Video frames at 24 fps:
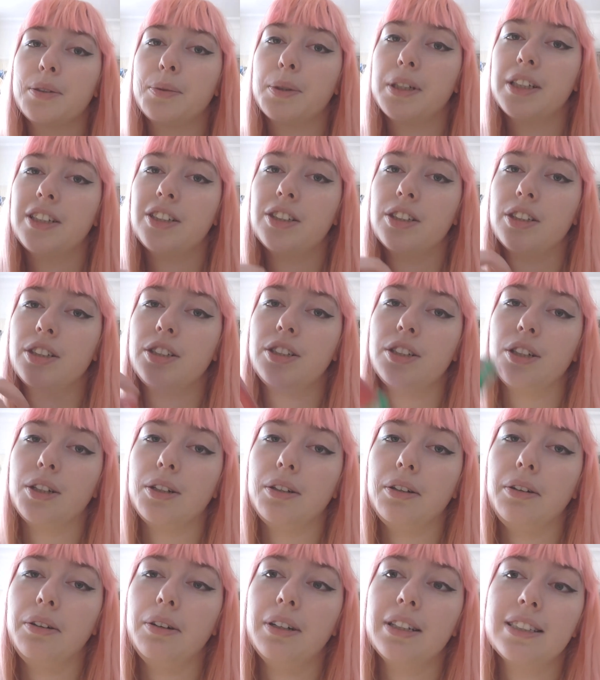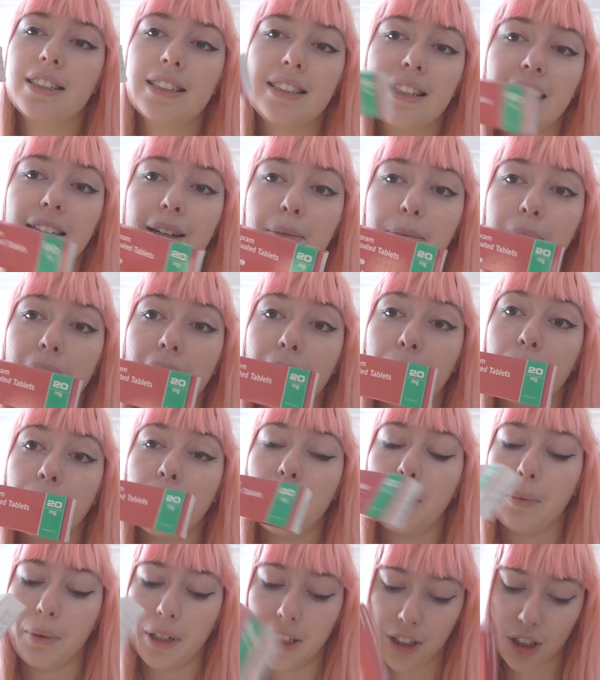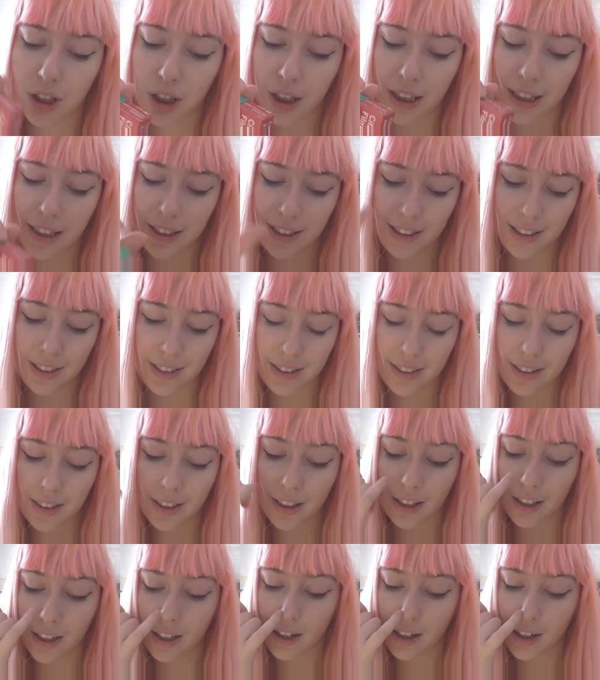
switched to citalopram, which is